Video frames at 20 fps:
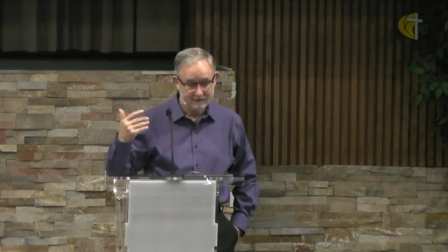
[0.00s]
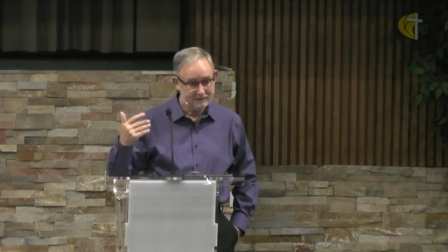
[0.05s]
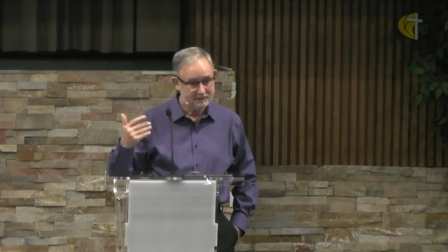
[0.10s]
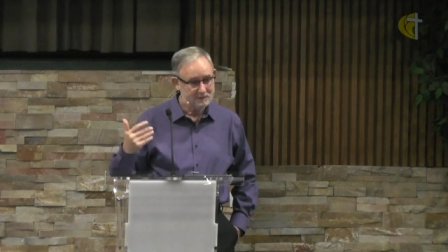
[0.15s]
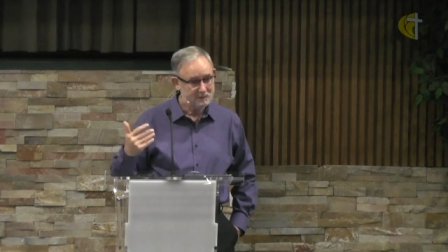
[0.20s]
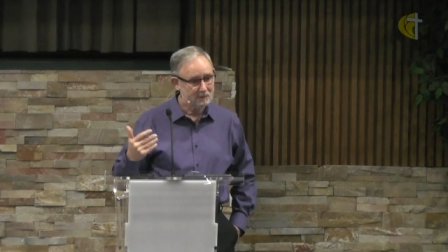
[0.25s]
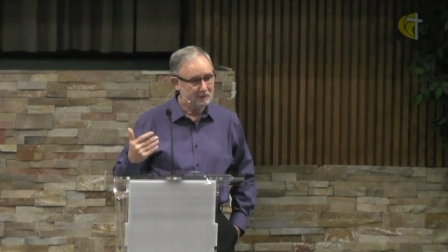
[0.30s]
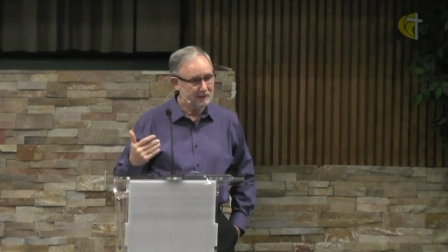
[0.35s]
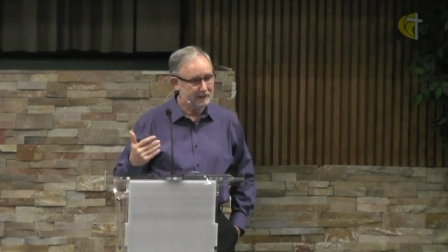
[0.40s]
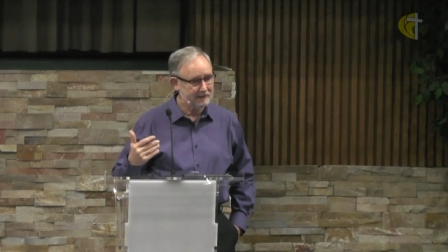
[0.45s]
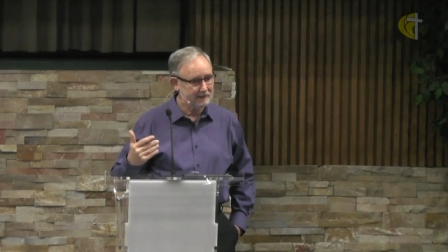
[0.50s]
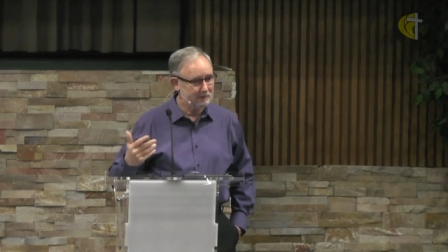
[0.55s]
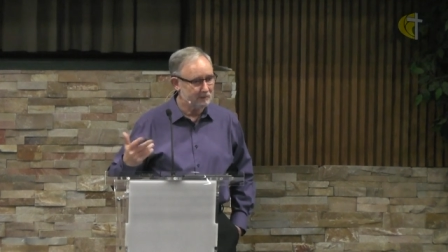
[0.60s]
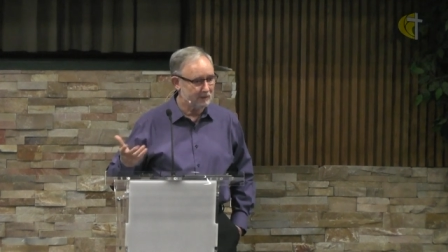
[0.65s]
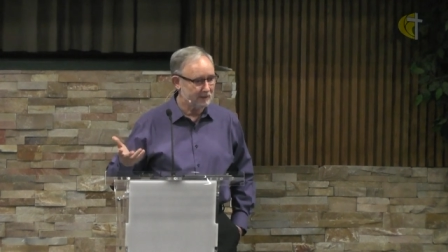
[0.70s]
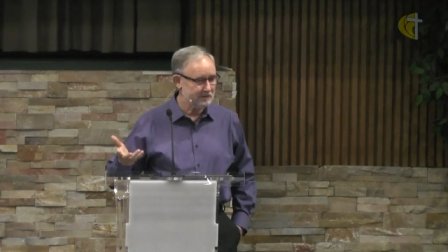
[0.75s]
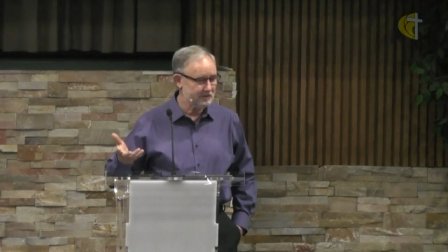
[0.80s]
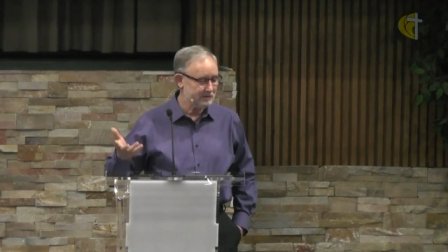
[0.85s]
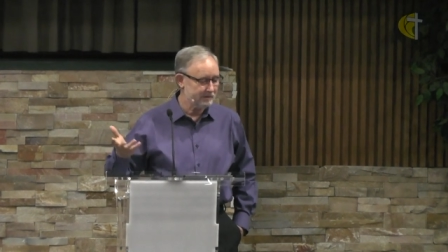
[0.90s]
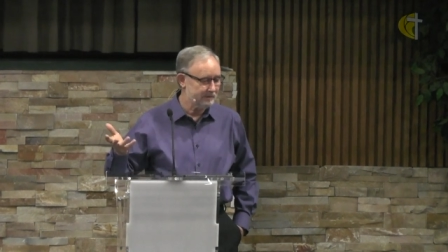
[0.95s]
well, I didn't
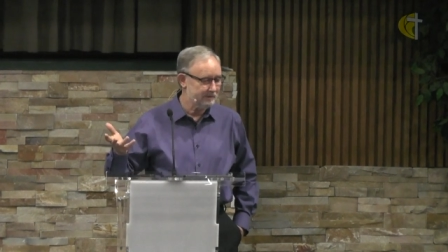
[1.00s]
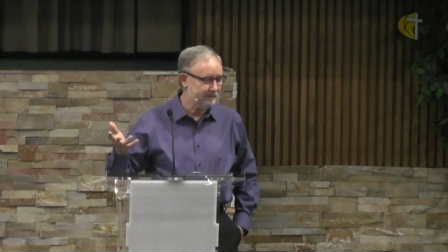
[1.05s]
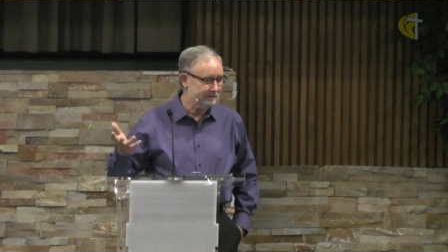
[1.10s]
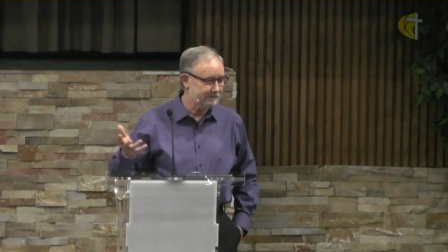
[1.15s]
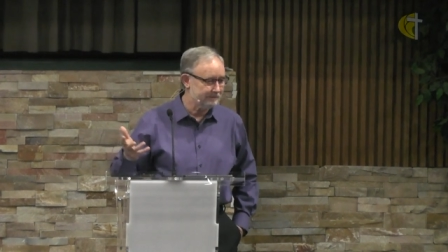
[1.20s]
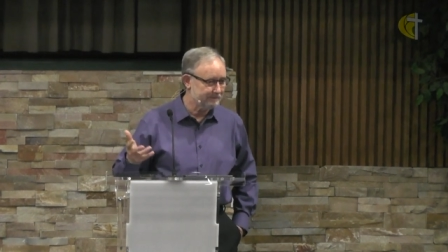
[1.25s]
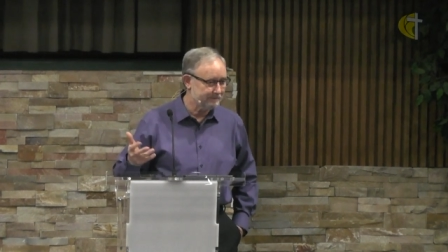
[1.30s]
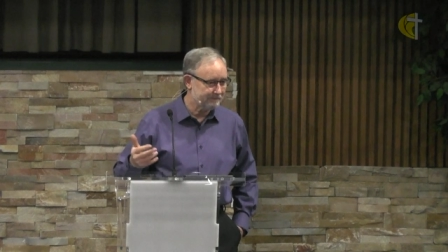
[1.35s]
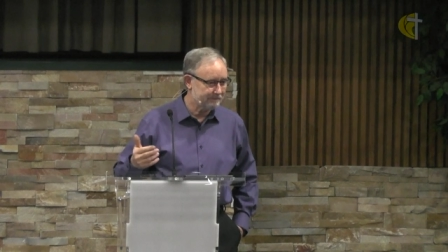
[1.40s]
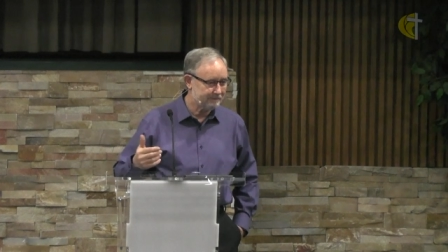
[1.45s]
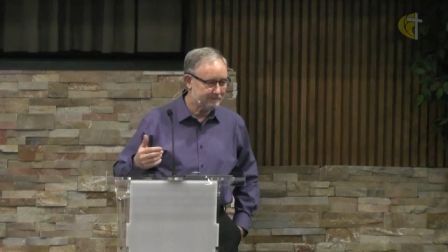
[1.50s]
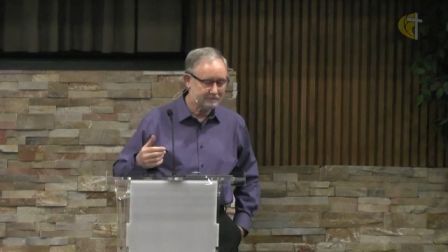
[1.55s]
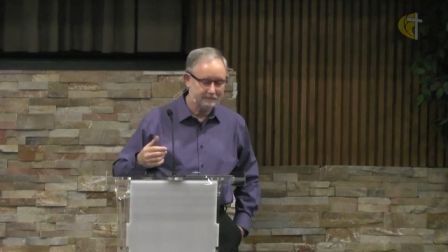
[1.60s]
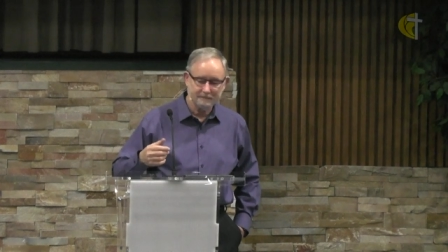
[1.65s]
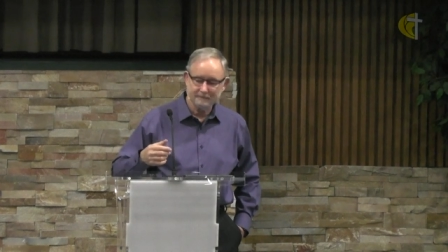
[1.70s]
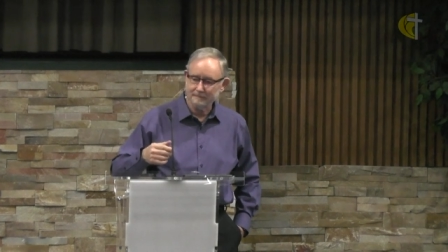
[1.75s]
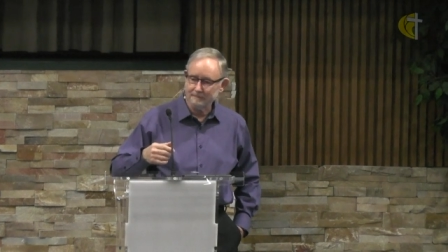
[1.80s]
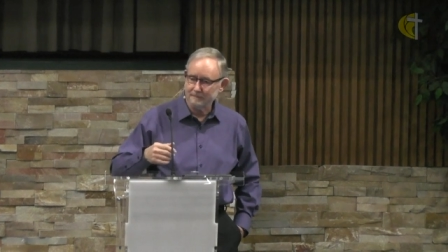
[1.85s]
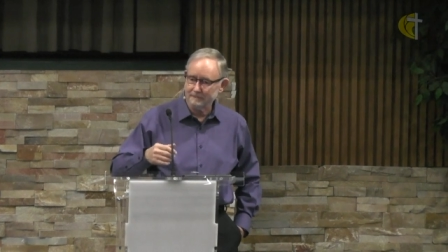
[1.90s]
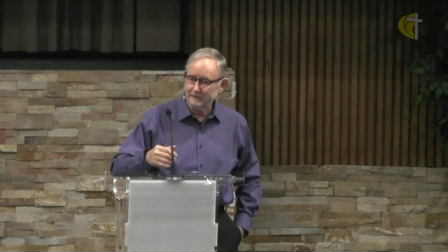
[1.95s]
want you to
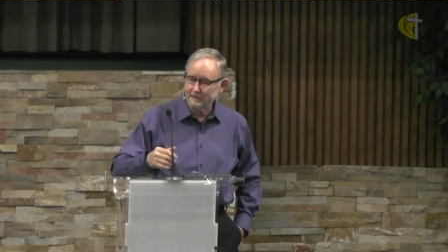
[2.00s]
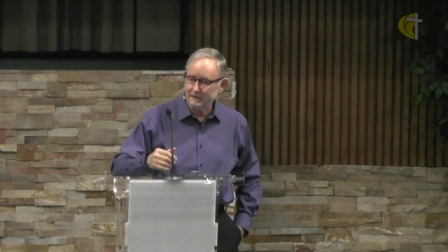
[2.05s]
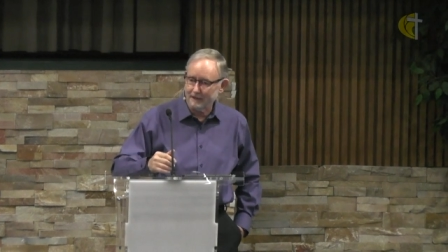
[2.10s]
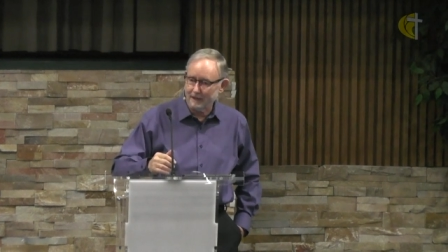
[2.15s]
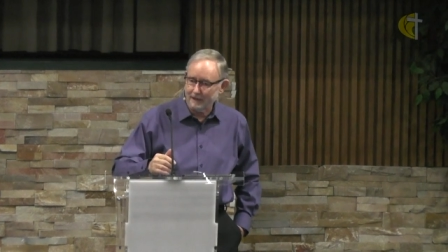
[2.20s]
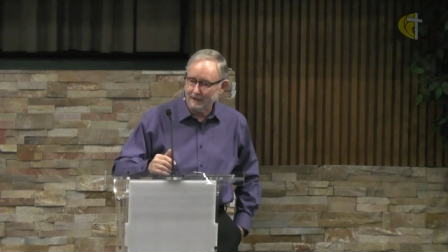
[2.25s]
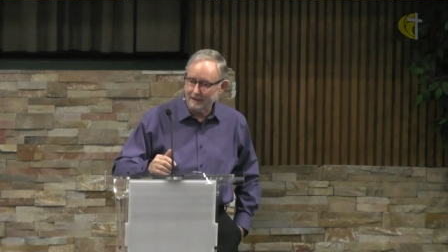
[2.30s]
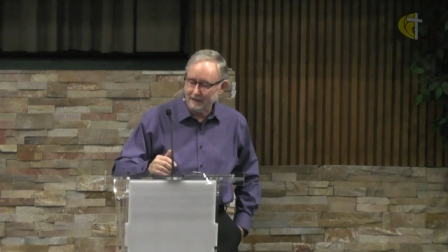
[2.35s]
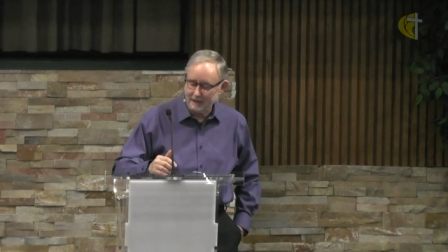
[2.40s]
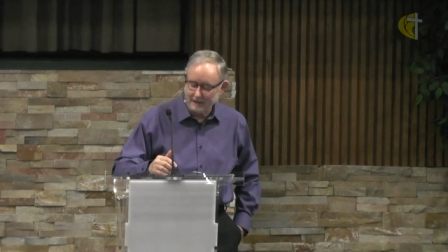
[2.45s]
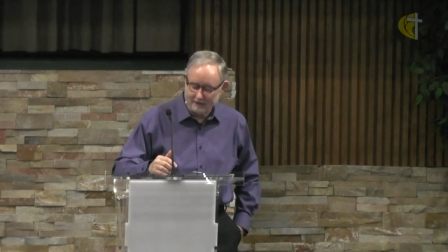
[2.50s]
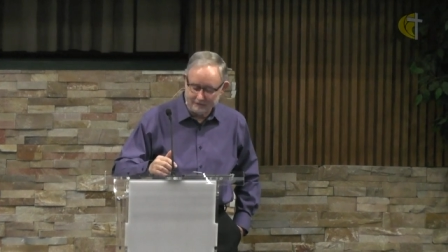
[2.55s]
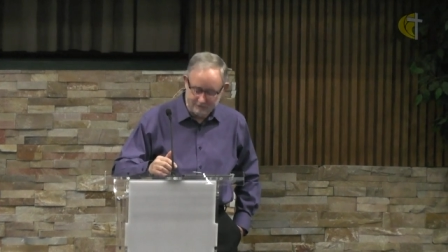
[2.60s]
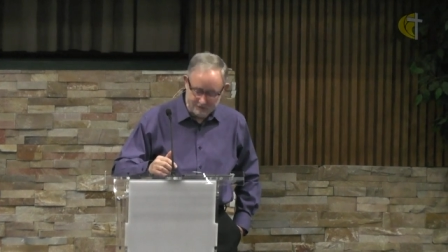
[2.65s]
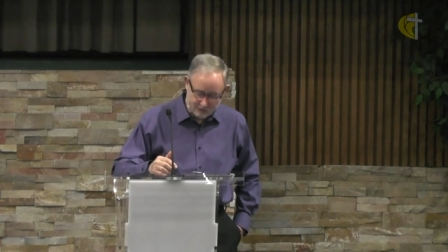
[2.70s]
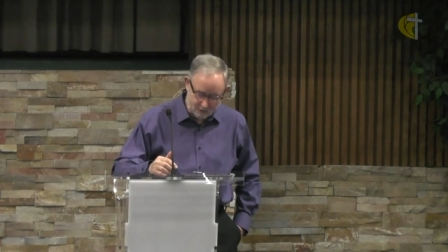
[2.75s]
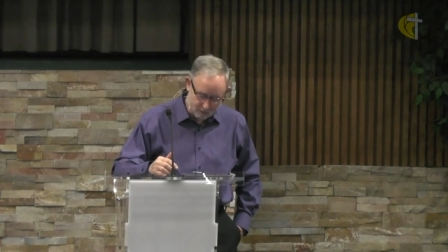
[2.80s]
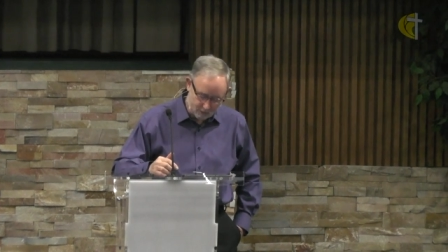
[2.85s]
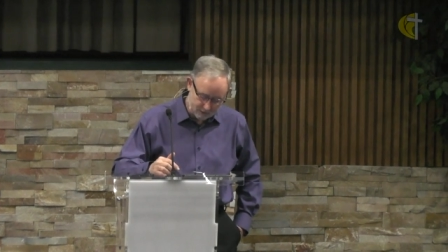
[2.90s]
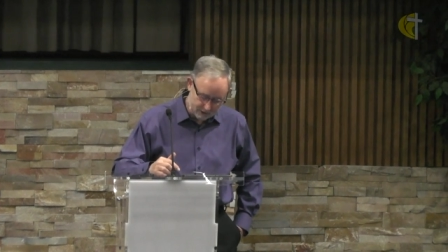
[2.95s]
not have
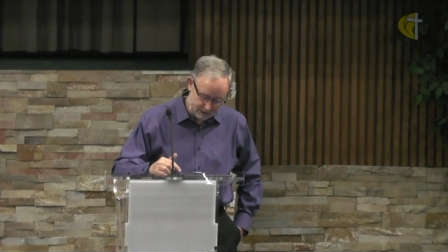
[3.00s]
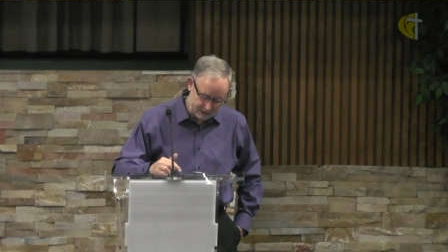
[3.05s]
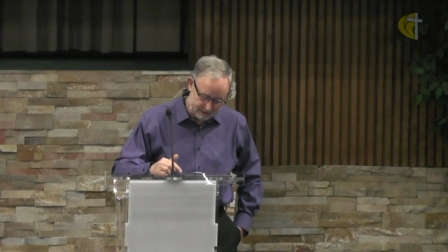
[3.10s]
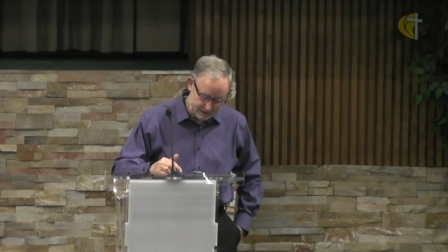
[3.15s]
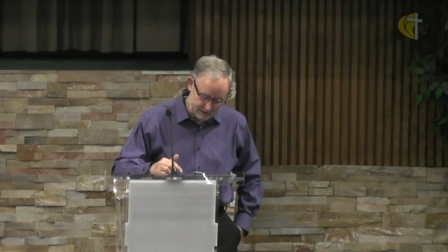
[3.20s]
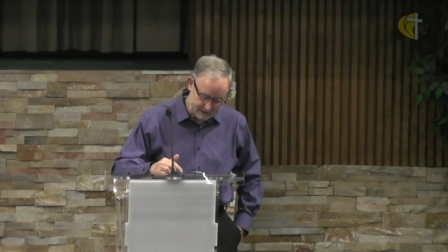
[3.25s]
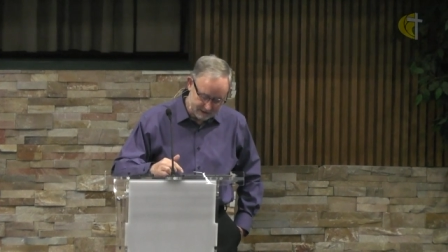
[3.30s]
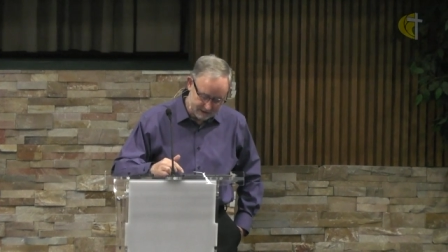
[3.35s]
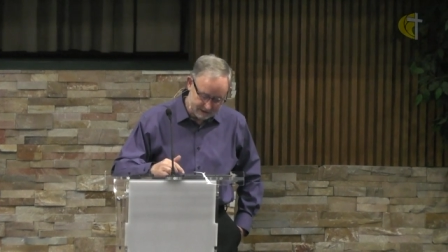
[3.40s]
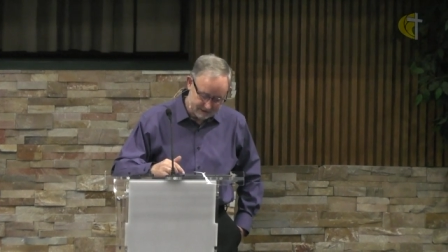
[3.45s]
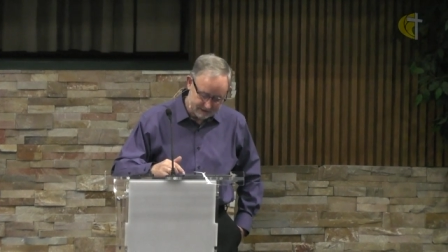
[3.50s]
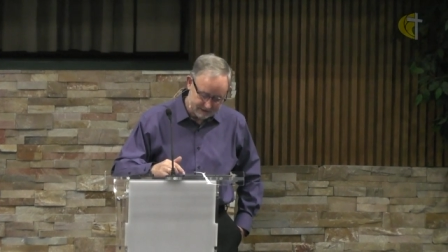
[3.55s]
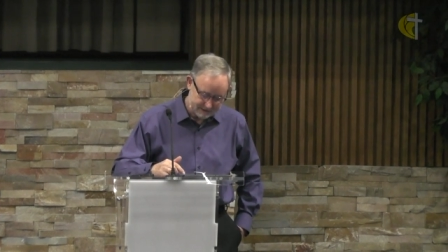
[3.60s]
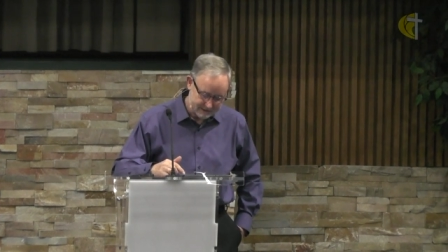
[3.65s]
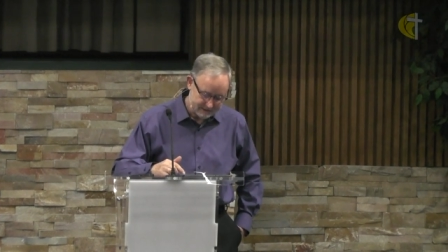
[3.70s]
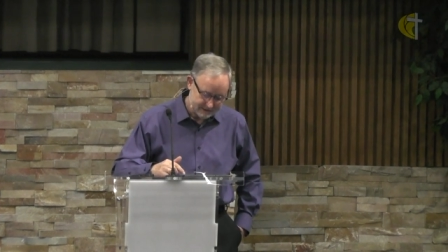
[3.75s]
yours.